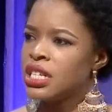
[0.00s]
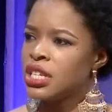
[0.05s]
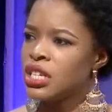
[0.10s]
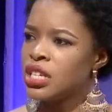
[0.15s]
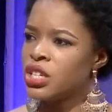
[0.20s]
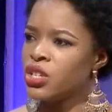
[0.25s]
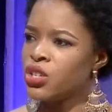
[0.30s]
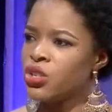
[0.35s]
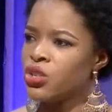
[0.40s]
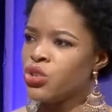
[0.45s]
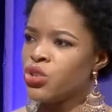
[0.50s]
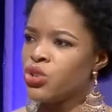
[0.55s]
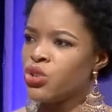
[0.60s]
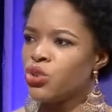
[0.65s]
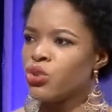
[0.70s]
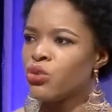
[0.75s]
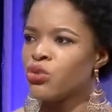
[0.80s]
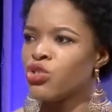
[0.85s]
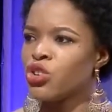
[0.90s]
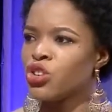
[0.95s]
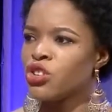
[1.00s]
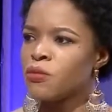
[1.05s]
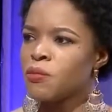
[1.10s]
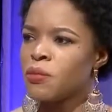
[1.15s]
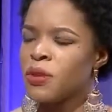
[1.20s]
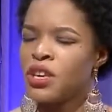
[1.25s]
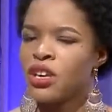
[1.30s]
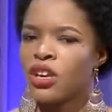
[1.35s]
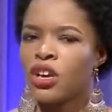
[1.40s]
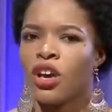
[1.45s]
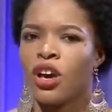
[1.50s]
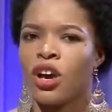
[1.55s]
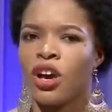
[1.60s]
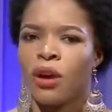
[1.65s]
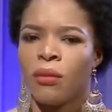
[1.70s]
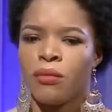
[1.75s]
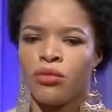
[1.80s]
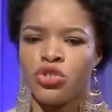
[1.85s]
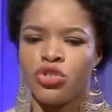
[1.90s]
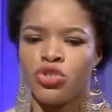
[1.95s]
You shouldn't just be.
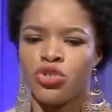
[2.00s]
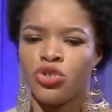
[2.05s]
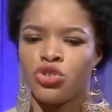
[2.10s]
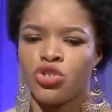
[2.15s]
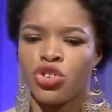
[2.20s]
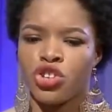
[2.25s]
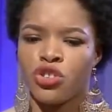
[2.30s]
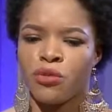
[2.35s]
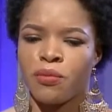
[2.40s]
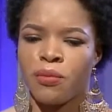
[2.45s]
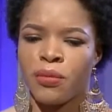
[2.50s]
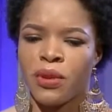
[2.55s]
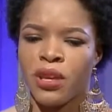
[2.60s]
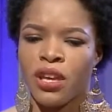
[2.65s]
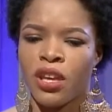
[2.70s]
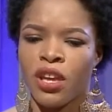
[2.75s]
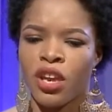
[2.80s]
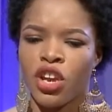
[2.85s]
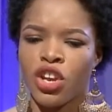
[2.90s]
Um, you shouldn't just be